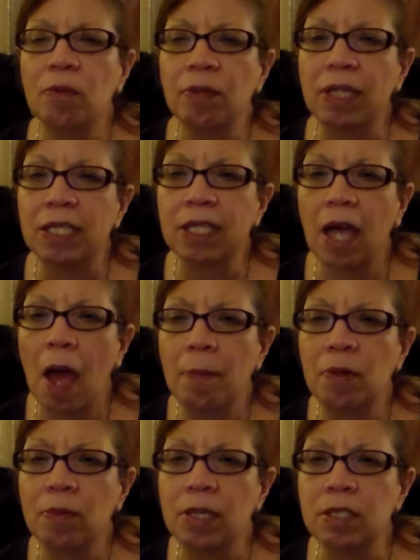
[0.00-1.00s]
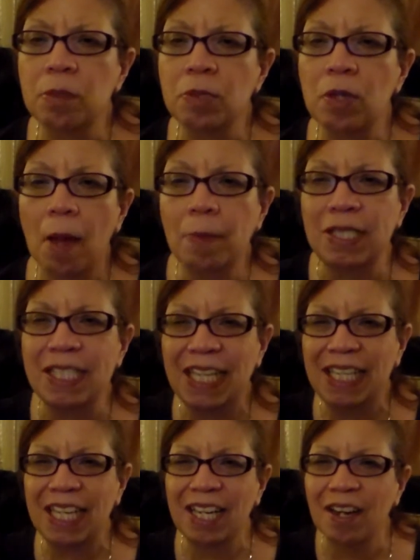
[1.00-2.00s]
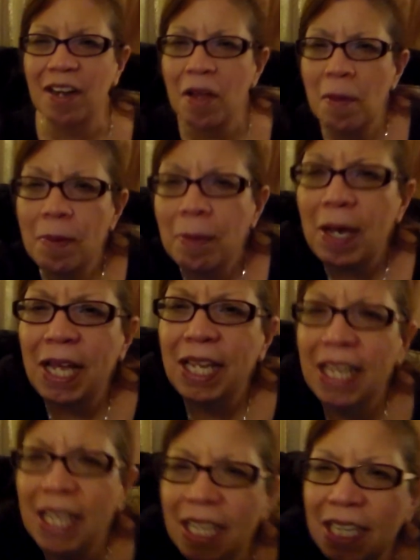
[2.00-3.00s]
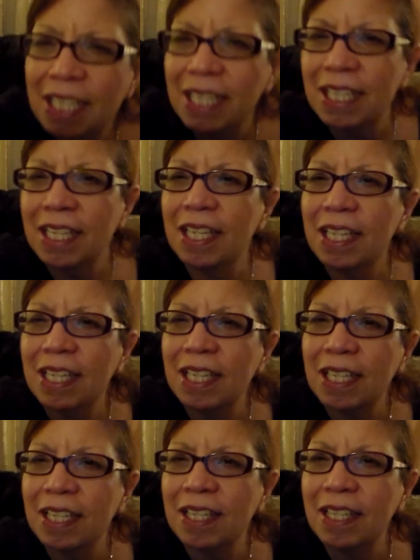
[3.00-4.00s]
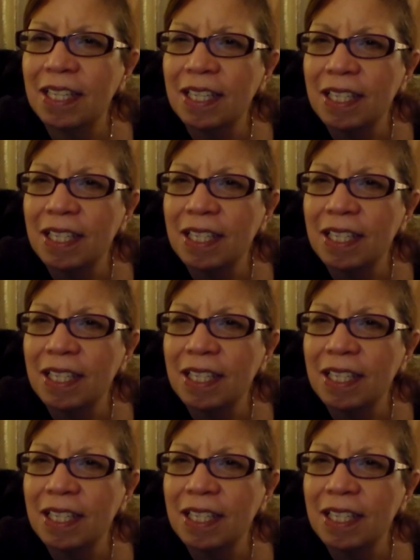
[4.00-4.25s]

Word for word: Don't forget to comment, rate, and subscribe, and take care. Bye-bye.